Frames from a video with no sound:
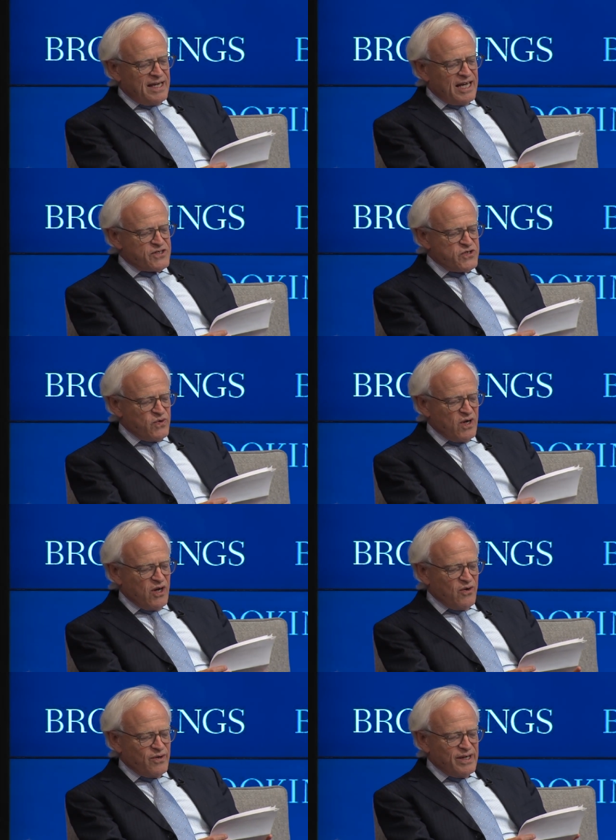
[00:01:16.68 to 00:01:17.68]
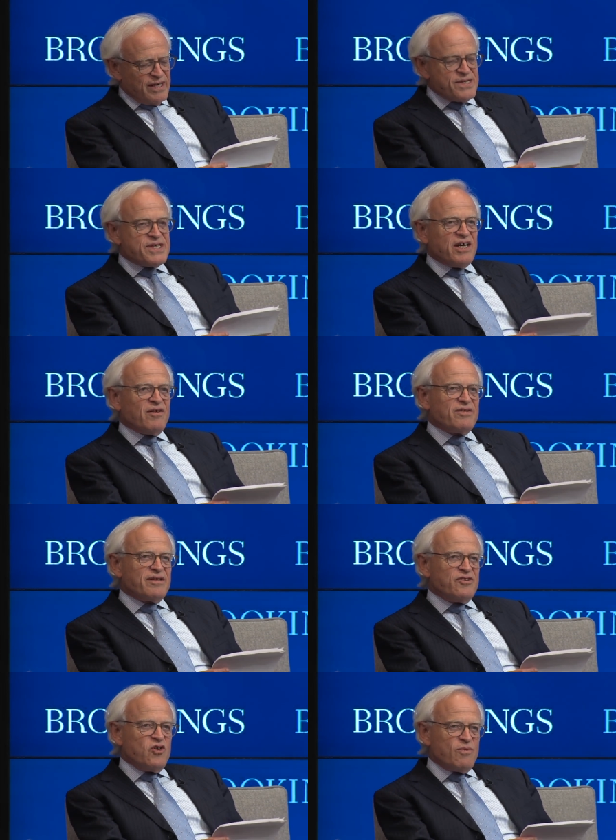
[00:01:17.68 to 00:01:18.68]
Arturo has held
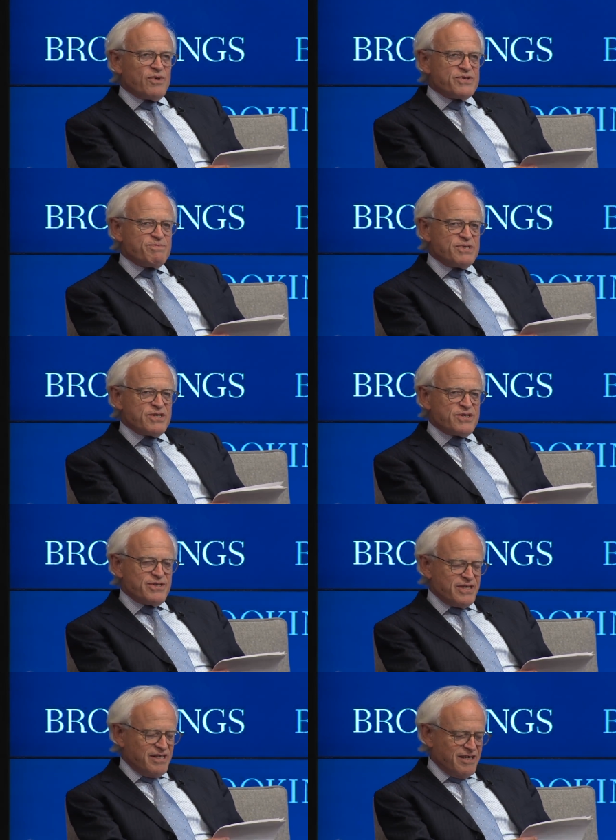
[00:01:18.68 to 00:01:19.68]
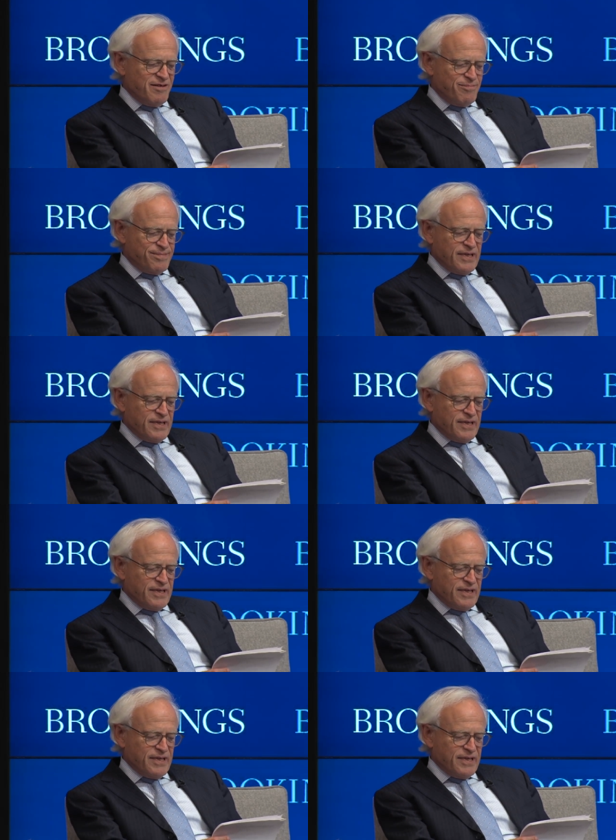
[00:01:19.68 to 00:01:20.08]
numerous positions in the